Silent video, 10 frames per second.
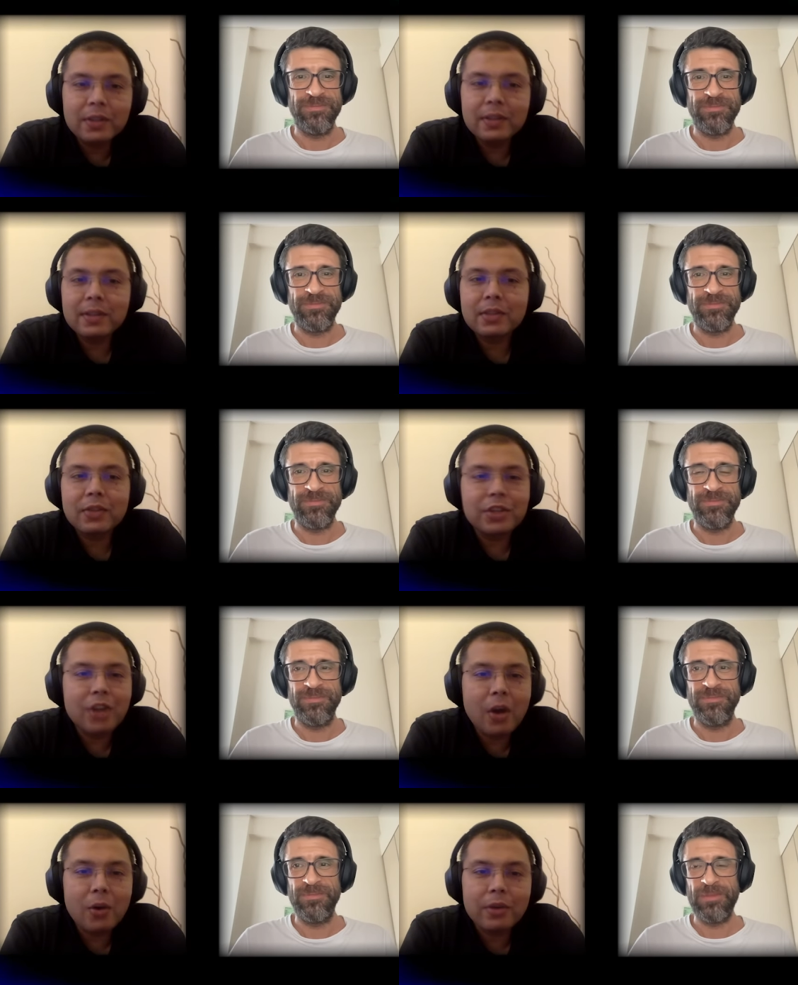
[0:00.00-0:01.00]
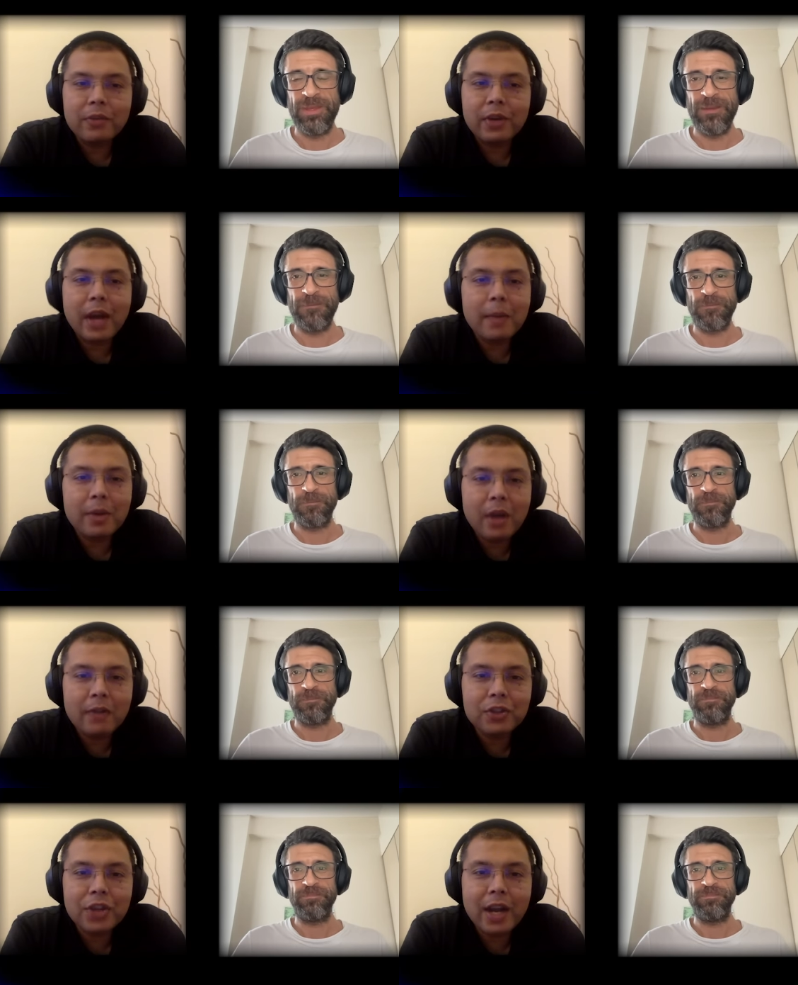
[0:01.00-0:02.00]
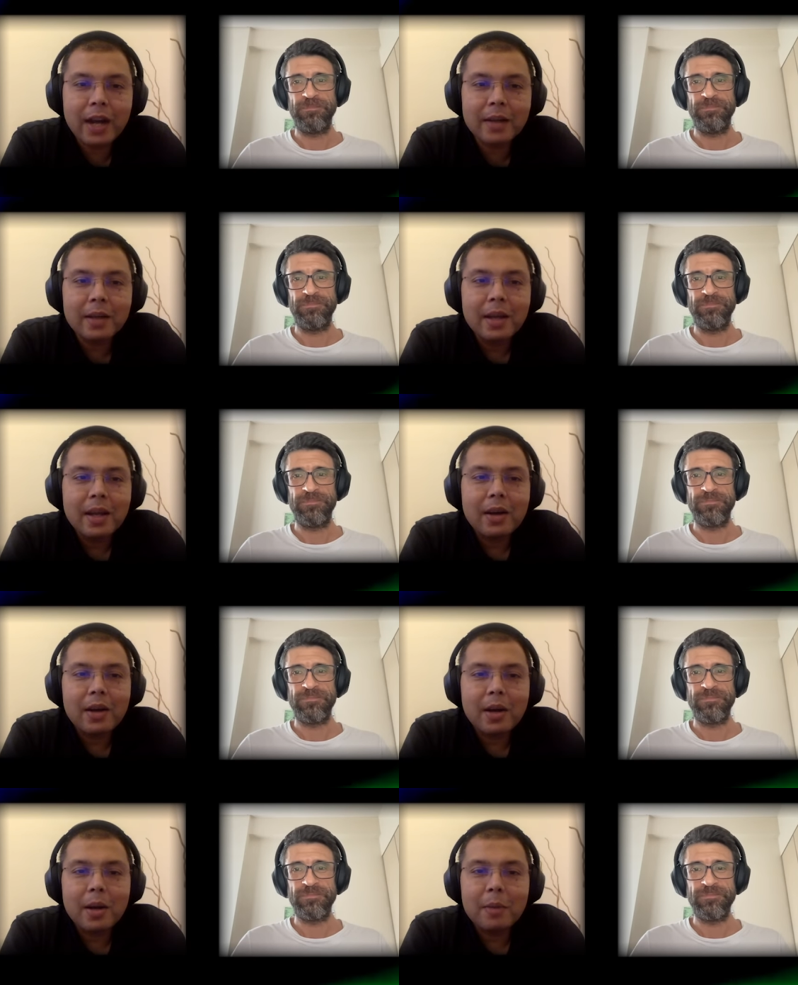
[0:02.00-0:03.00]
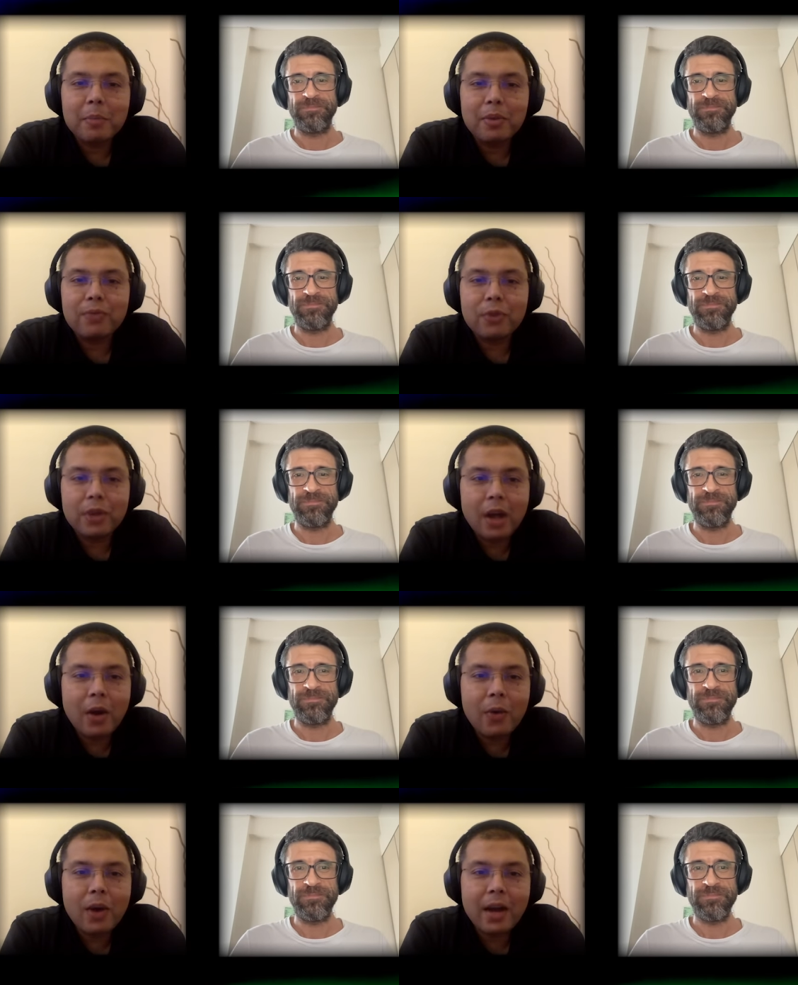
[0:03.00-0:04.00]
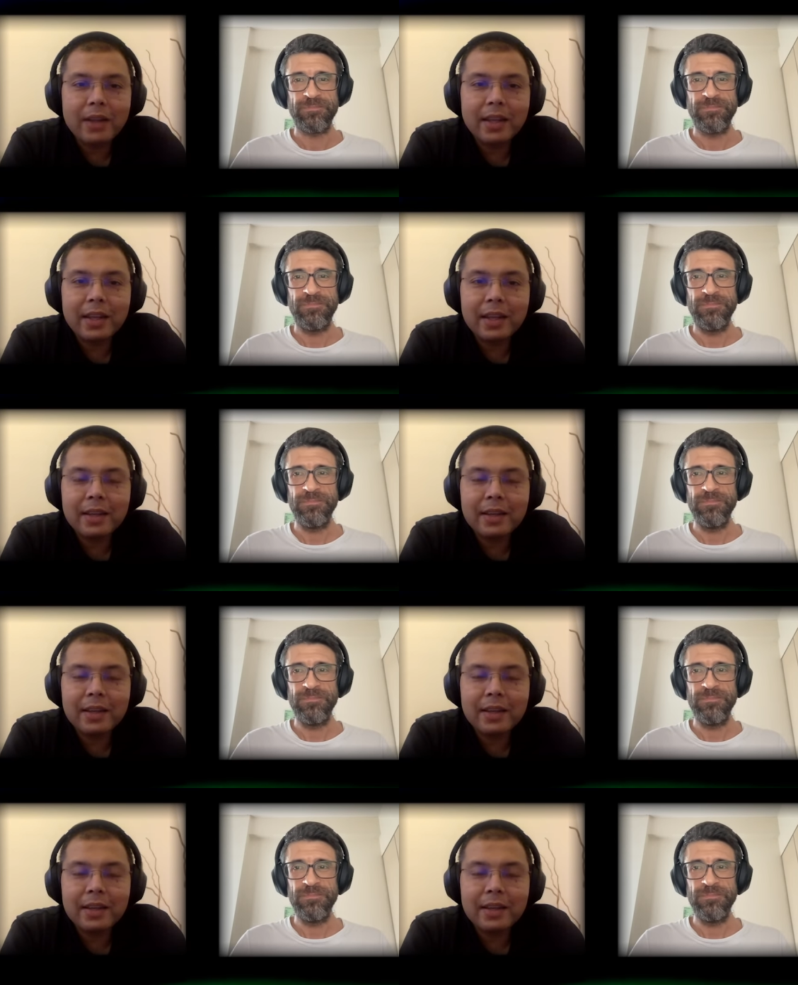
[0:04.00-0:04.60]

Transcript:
Speaker 1: questions, reach out, and we're happy to have a chat. Uh, but for now, I